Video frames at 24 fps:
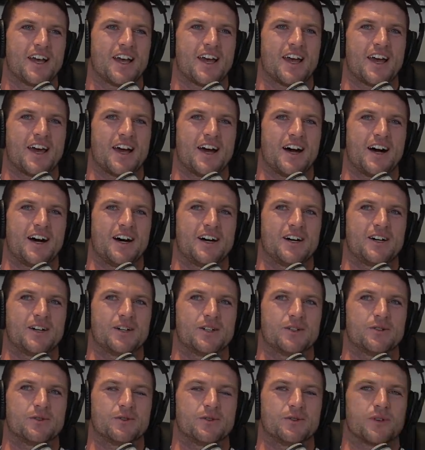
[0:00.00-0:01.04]

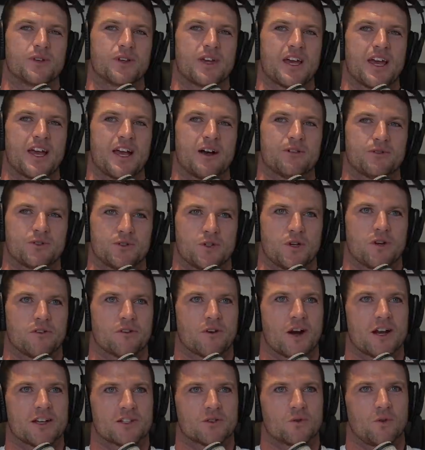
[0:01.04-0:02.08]
how our reserve
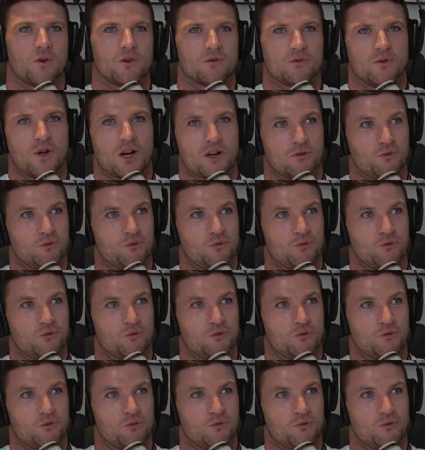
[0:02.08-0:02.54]
grade squad like